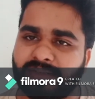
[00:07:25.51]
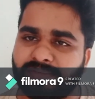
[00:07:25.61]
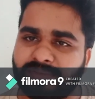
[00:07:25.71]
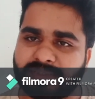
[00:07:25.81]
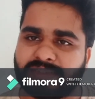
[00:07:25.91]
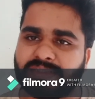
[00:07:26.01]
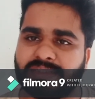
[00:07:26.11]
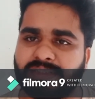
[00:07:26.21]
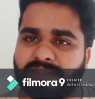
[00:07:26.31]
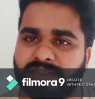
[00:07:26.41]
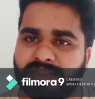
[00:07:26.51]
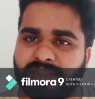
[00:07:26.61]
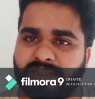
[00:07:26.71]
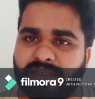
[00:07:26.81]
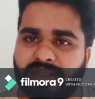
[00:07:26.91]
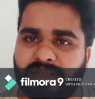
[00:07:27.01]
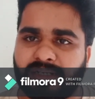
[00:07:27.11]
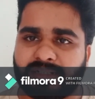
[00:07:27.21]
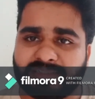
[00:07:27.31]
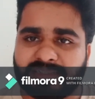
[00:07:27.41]
which
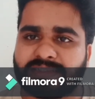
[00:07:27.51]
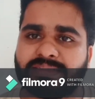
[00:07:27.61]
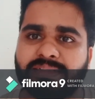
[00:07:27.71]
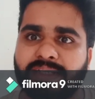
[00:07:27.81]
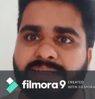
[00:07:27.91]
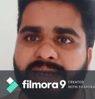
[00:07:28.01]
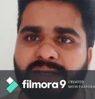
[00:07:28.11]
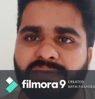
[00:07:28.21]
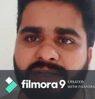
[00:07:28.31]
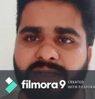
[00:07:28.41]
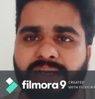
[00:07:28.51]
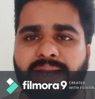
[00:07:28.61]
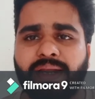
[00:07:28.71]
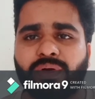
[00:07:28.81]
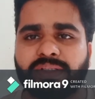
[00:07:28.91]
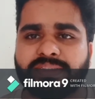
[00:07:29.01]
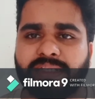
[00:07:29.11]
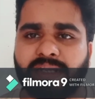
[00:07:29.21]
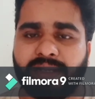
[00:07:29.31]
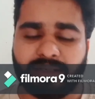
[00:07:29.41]
resists that kind of an
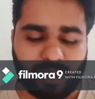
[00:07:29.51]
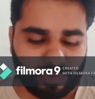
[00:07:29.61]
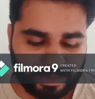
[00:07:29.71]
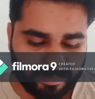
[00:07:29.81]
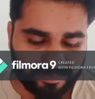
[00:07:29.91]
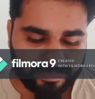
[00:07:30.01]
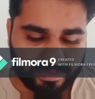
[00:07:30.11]
ideological encounter?